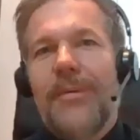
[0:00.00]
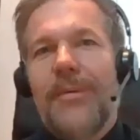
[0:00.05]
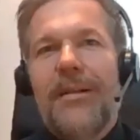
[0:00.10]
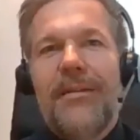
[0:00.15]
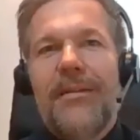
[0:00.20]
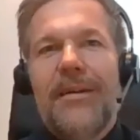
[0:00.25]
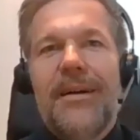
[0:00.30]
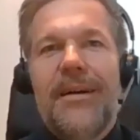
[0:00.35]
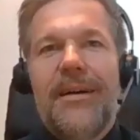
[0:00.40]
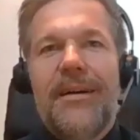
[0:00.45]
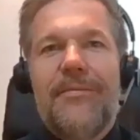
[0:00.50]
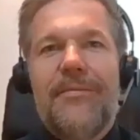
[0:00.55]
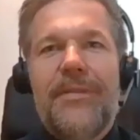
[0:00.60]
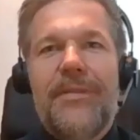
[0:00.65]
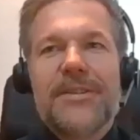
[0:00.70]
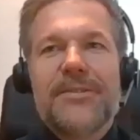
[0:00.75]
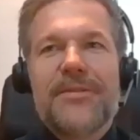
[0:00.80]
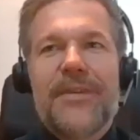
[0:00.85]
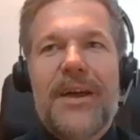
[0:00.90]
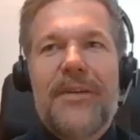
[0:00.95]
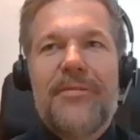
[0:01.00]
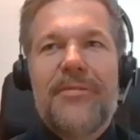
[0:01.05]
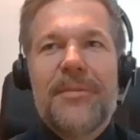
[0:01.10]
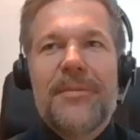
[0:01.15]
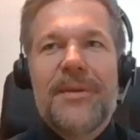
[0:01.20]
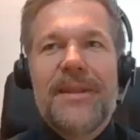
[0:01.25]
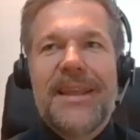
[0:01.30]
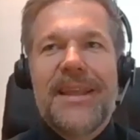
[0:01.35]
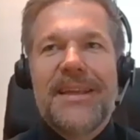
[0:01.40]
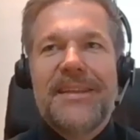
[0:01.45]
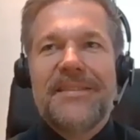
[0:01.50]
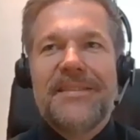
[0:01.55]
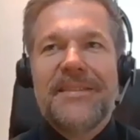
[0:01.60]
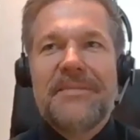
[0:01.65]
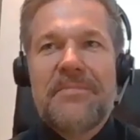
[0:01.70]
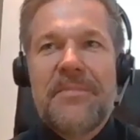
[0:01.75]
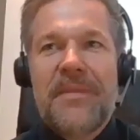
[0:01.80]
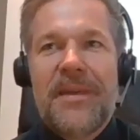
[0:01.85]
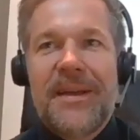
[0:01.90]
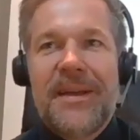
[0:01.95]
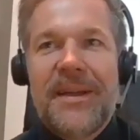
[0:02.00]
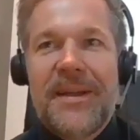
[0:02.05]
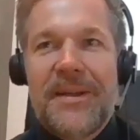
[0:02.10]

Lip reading: well, thanks for having me, Nathan.